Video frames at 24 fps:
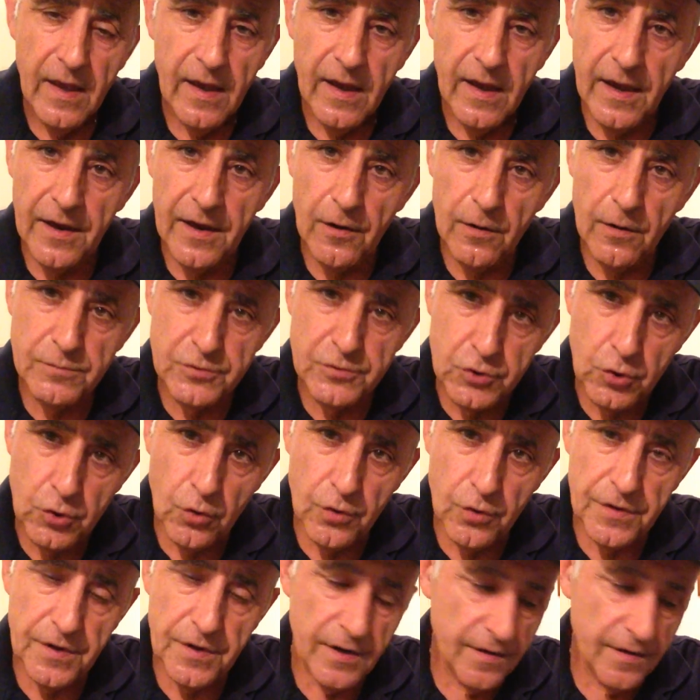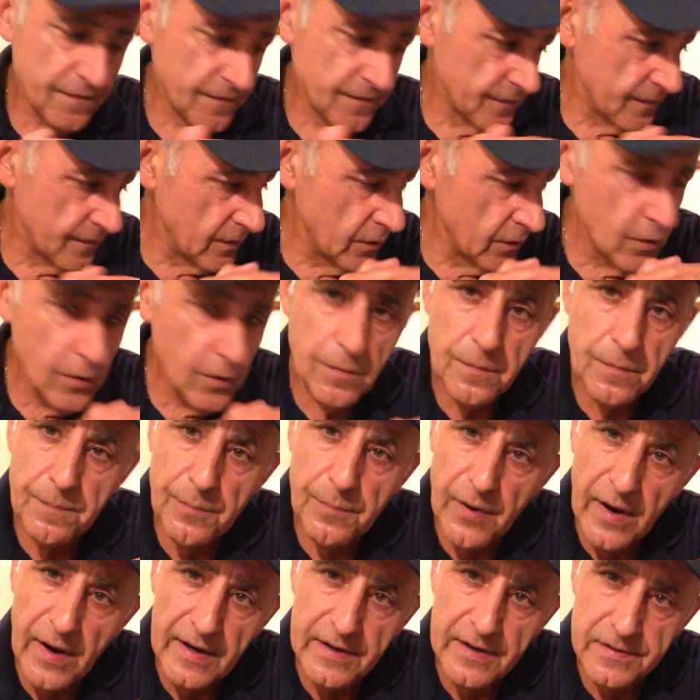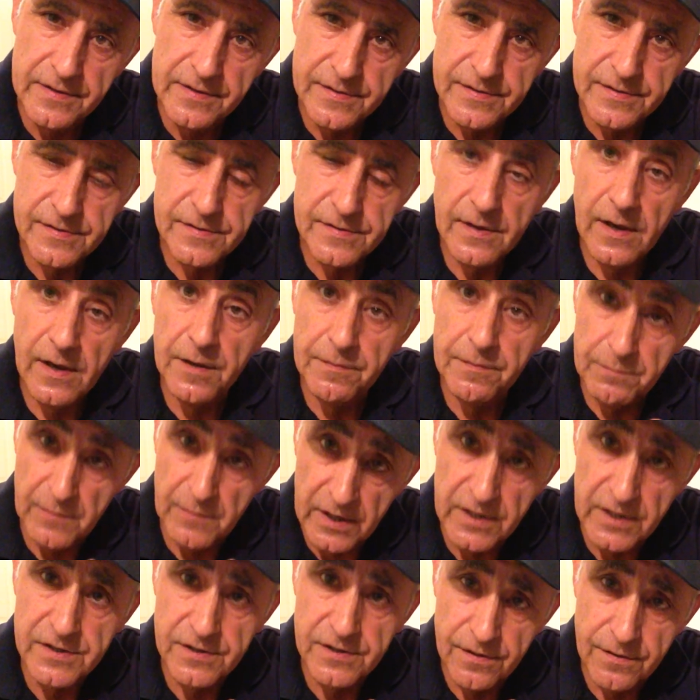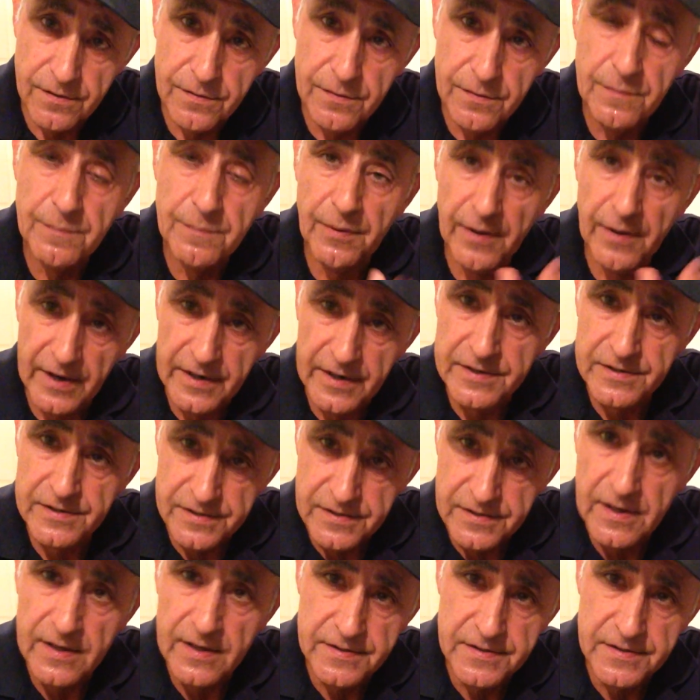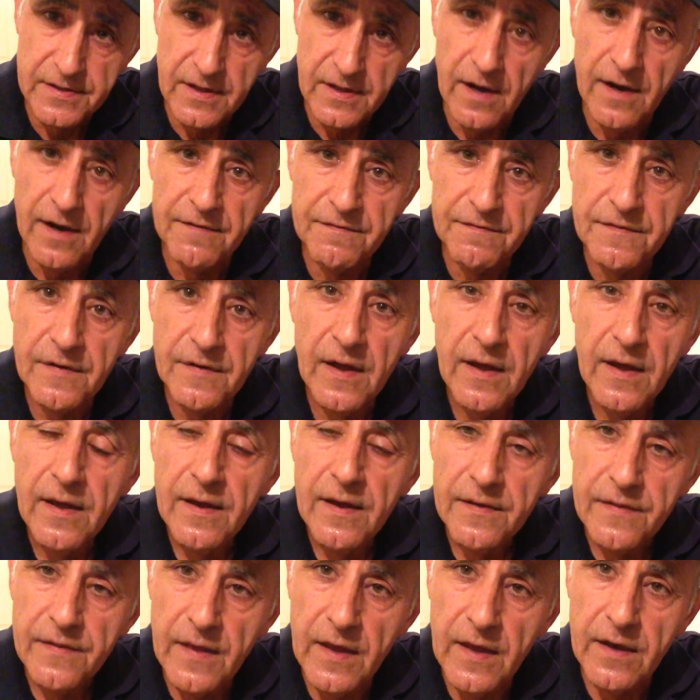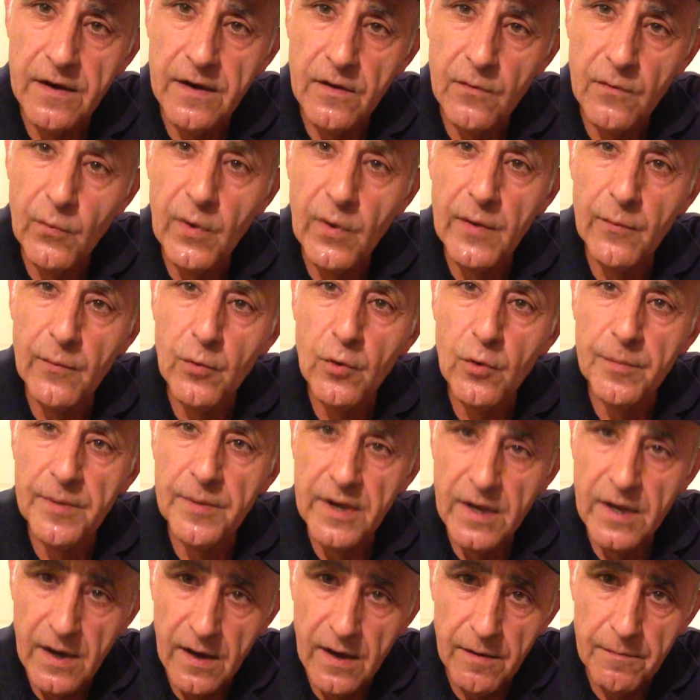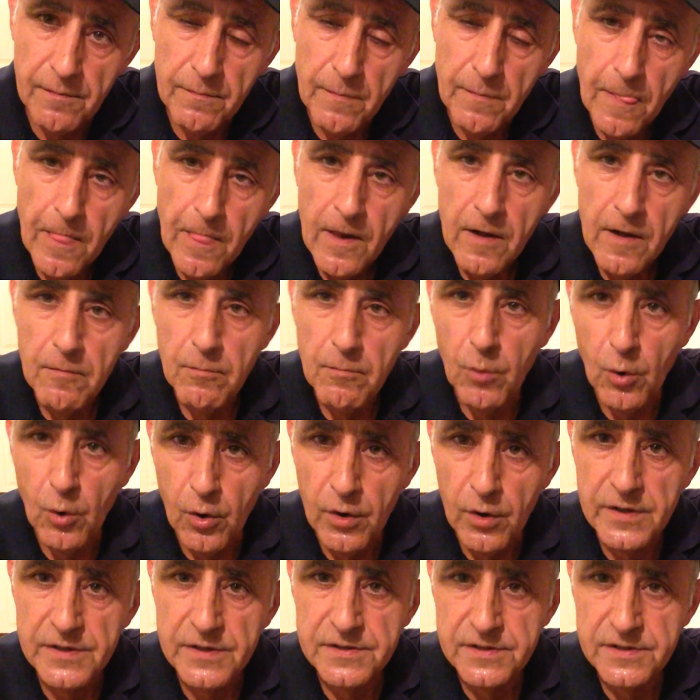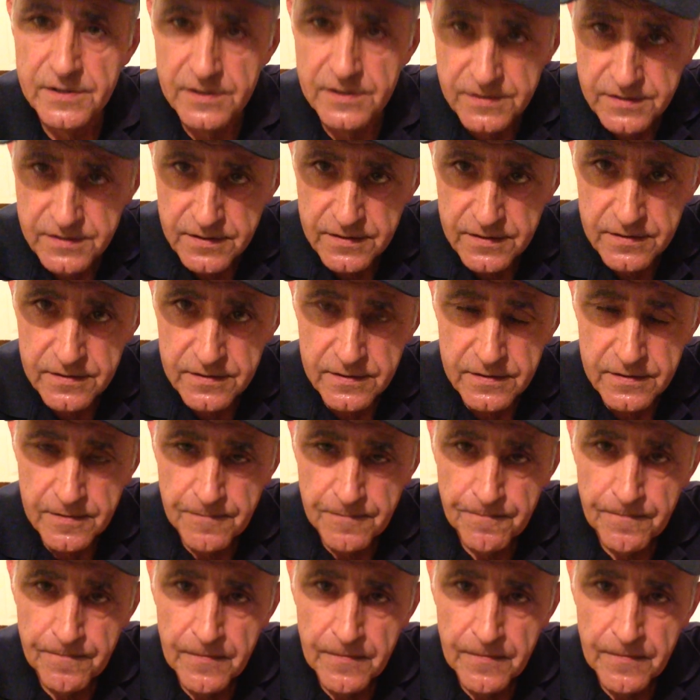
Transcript: And I'm sure that if you practice, and me too, practice that stuff, then we will become more consistent,